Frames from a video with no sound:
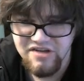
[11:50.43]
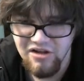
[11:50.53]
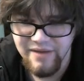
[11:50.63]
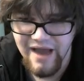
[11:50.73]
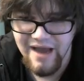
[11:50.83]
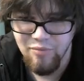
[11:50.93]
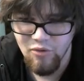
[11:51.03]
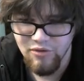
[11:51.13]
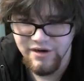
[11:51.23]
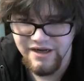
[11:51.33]
guy
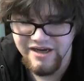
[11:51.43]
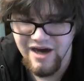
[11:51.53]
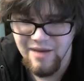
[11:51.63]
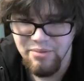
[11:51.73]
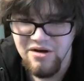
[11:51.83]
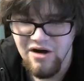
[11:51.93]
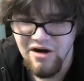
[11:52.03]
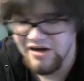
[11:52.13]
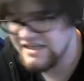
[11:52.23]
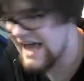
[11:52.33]
pouring a cup
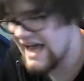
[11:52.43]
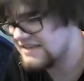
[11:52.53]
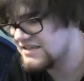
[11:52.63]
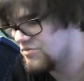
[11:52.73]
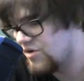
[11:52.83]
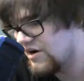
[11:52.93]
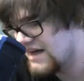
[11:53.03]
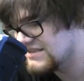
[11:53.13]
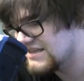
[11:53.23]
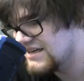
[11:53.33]
onto Nastin,
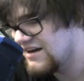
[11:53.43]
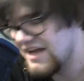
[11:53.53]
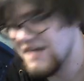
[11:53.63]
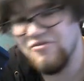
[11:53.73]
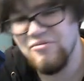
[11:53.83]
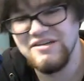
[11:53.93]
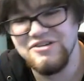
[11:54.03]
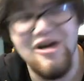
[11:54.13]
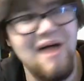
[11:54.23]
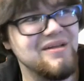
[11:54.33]
whereas in Forbidden
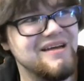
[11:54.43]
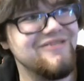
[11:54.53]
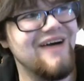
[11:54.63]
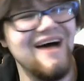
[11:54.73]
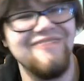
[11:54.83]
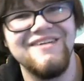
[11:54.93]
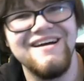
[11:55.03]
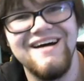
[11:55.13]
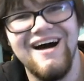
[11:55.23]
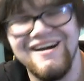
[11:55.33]
Droplet you have
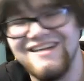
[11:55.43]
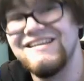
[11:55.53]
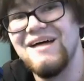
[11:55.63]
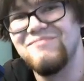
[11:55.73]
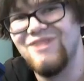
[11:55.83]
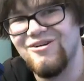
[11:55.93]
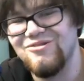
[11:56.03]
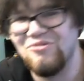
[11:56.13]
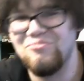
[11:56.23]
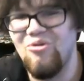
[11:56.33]
Condemned
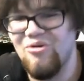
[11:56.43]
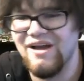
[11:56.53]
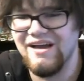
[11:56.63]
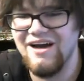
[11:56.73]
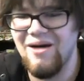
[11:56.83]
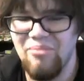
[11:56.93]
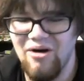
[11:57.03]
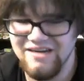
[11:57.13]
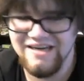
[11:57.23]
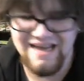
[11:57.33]
Darklord pouring a cup
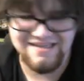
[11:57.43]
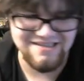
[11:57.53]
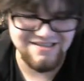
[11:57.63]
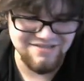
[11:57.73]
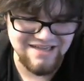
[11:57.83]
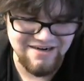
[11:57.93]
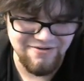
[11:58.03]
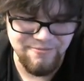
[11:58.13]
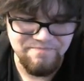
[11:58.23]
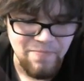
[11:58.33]
onto Nastin, so it's kind of
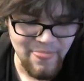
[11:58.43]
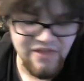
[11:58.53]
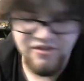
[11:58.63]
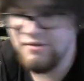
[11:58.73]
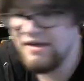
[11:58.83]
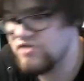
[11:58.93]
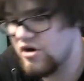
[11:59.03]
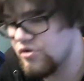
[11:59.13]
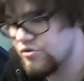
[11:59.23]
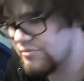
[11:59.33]
cool. Then we have
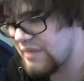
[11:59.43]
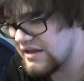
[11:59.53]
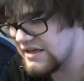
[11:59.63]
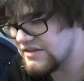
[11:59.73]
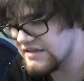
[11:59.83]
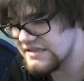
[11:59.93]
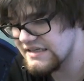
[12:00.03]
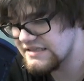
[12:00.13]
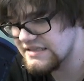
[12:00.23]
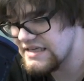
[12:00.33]
Darklord Rebellion. This
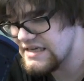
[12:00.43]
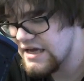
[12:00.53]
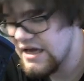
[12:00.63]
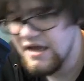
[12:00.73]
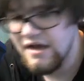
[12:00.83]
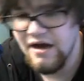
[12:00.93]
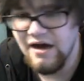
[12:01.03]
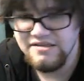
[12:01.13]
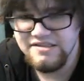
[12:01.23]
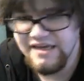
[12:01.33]
is the
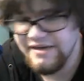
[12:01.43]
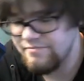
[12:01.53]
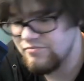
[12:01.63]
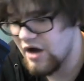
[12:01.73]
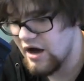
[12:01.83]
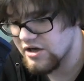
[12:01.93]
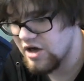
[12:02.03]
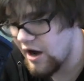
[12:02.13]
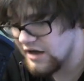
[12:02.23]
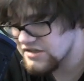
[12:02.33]
same
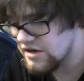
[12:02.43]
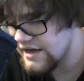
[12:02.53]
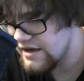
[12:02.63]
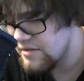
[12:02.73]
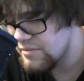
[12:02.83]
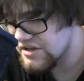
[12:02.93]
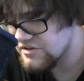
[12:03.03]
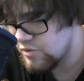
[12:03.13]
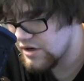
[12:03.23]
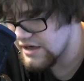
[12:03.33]
cost on it, but
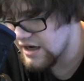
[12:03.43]
this one